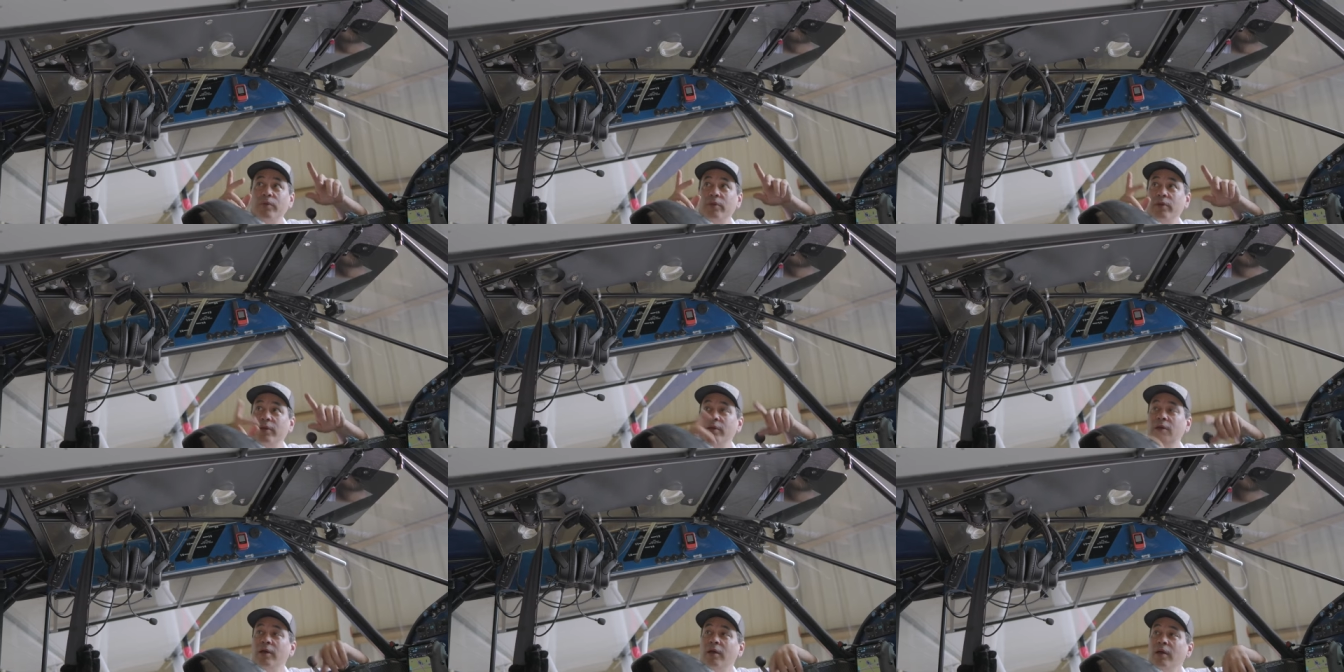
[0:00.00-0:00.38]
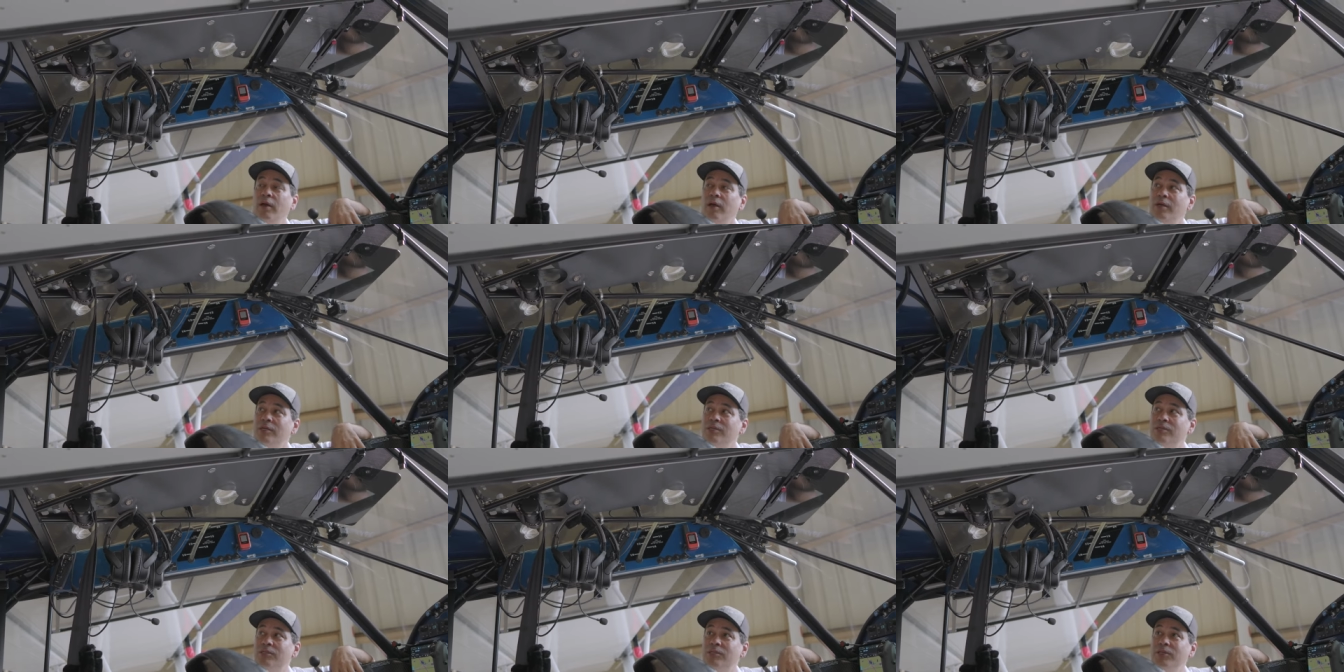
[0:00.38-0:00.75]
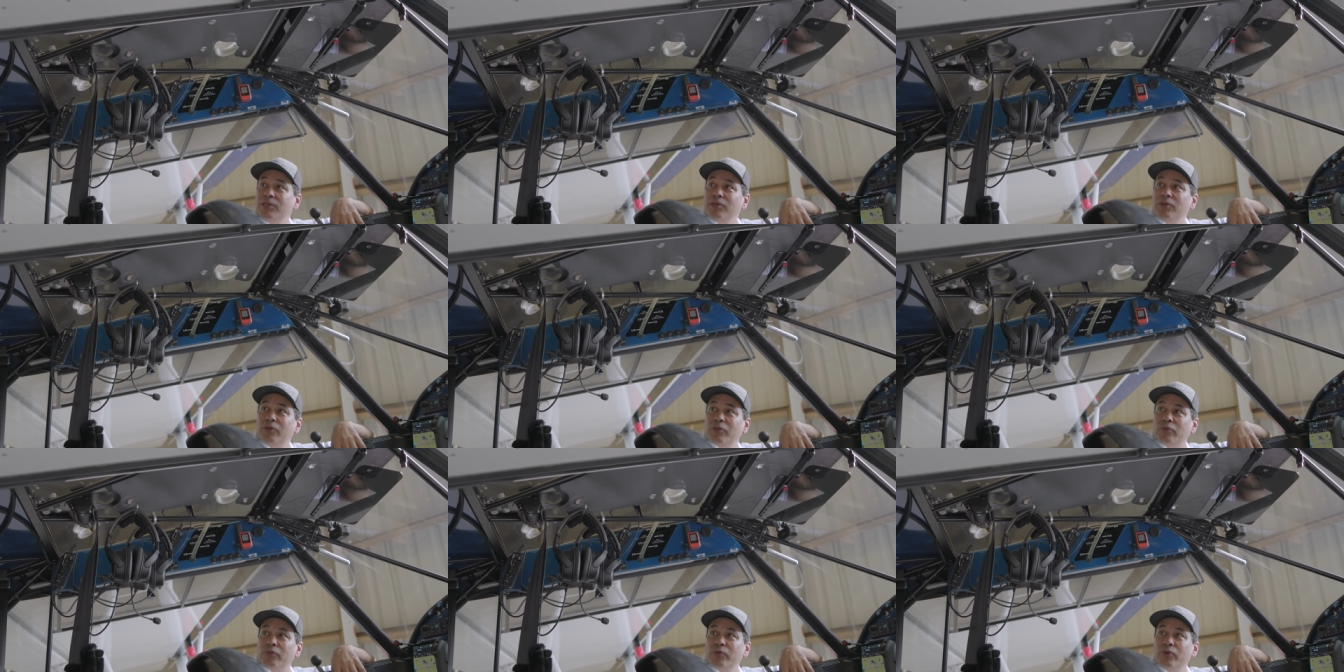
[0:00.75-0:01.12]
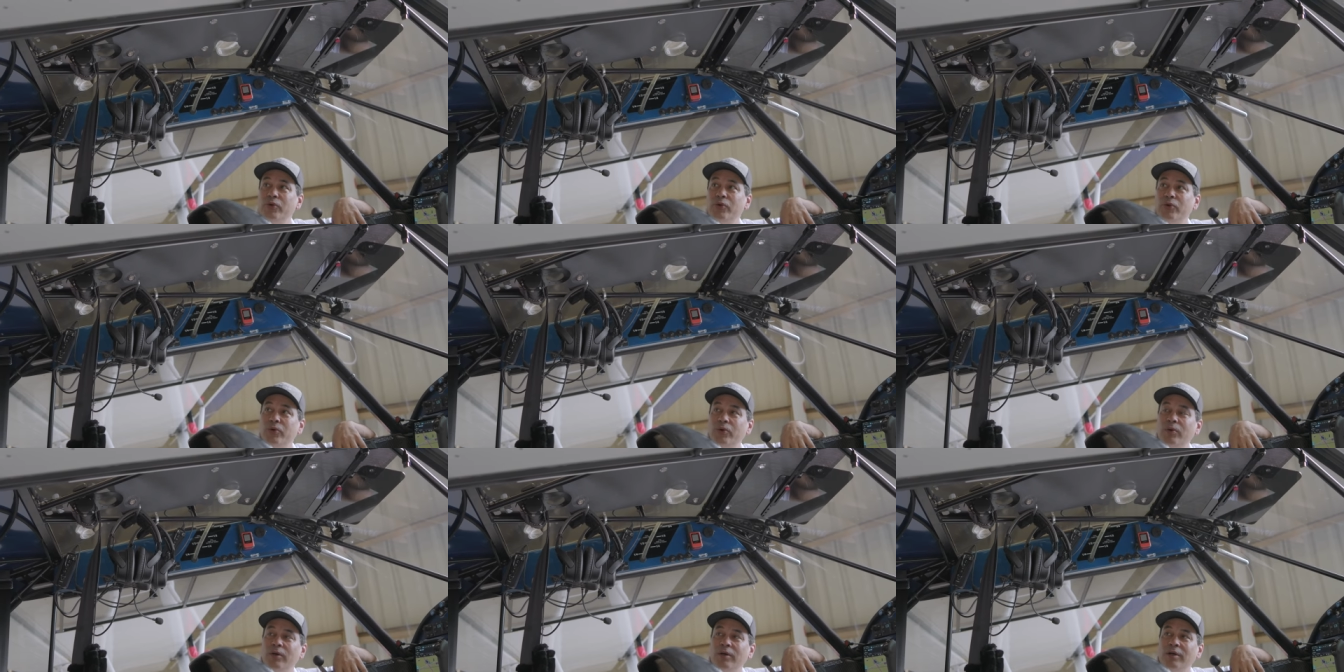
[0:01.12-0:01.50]
the
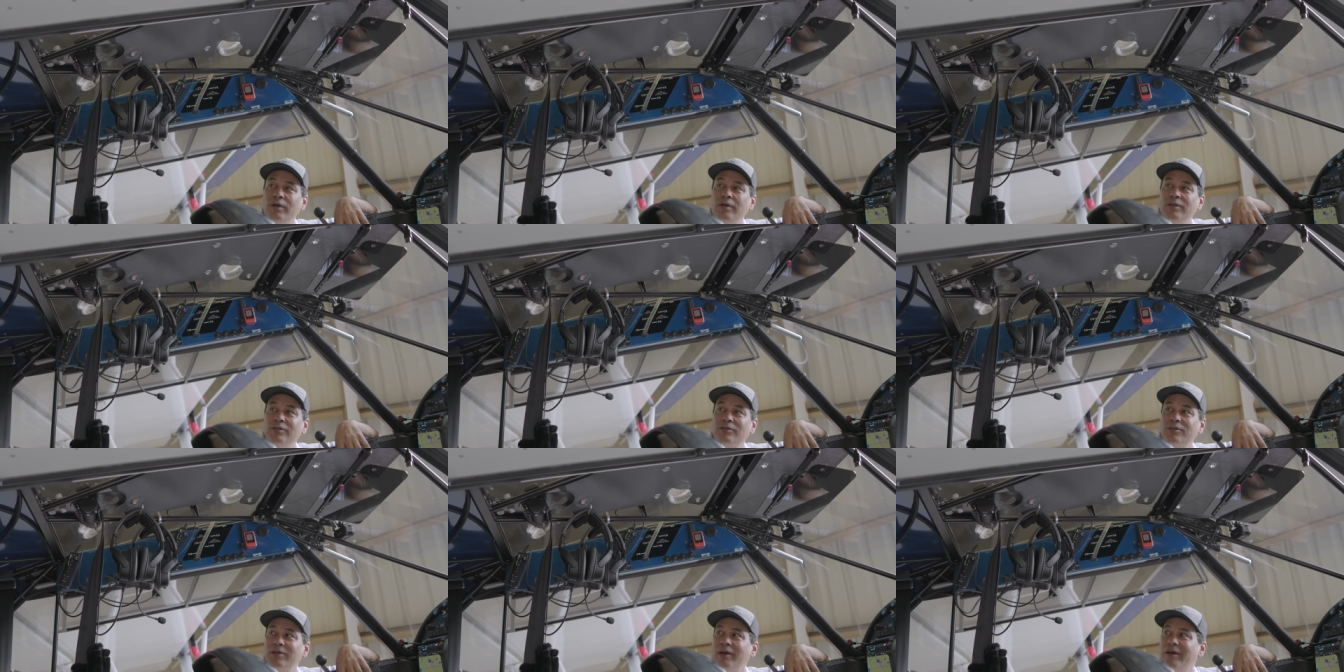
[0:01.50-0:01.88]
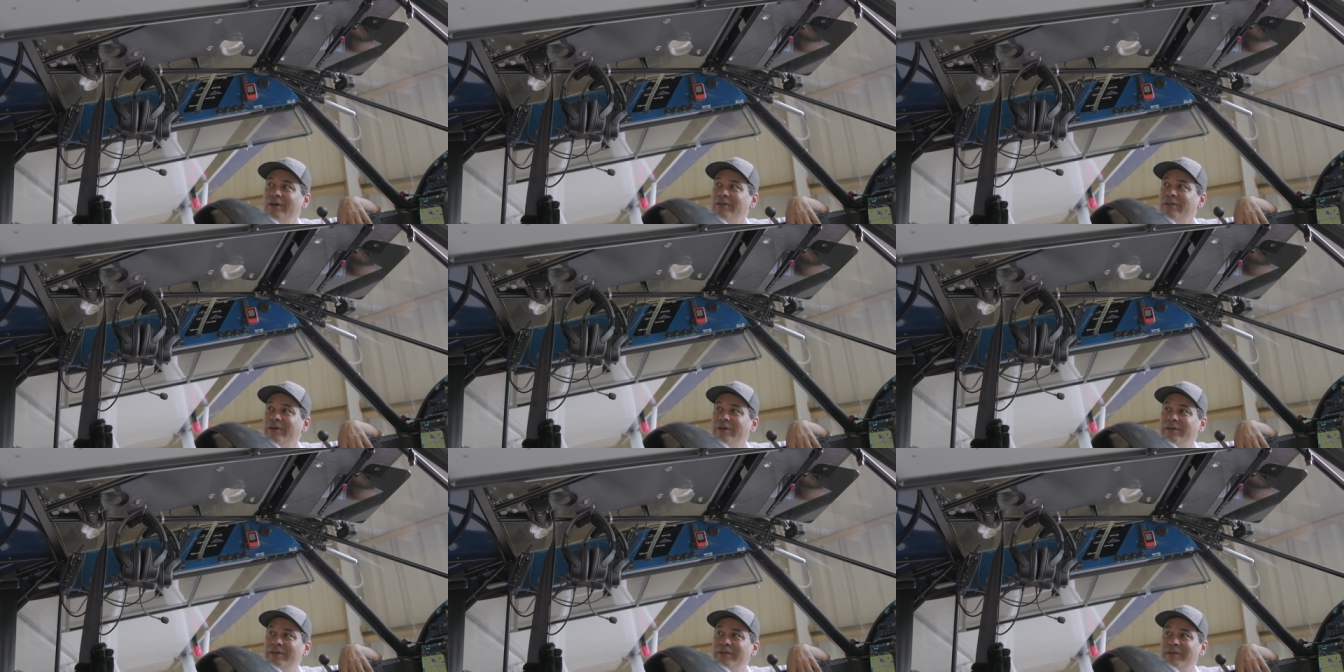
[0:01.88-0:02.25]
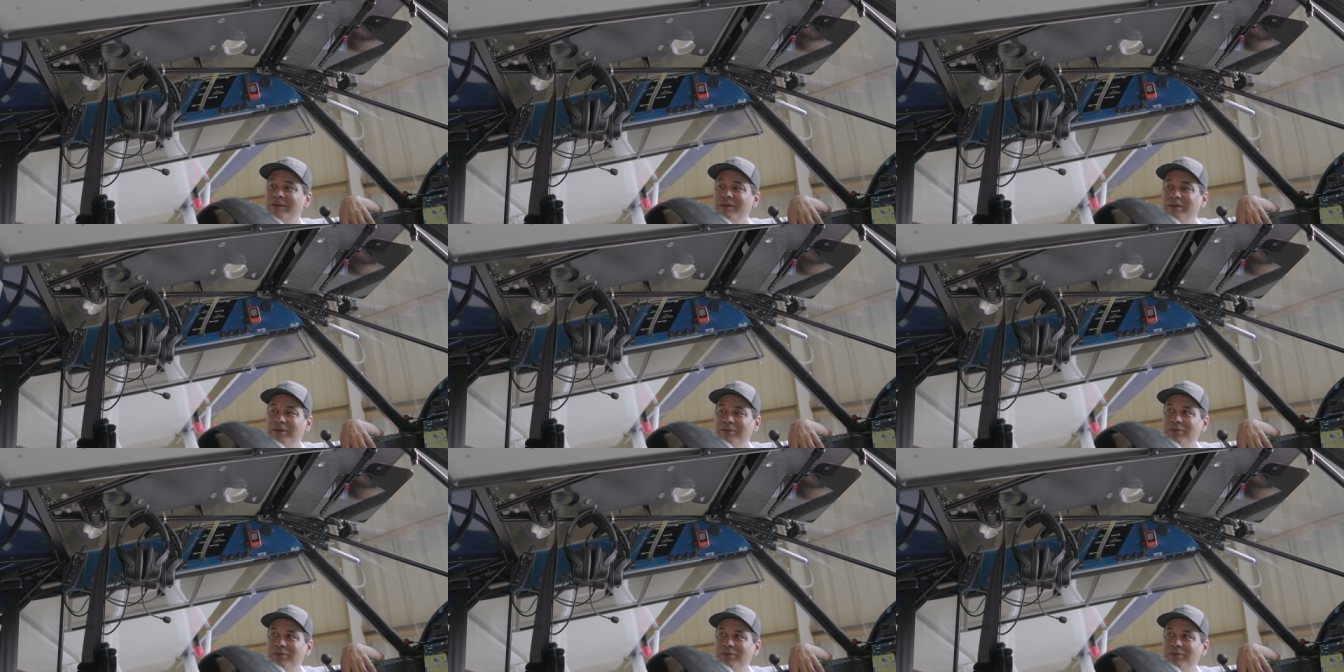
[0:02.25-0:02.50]
see-through skylight here.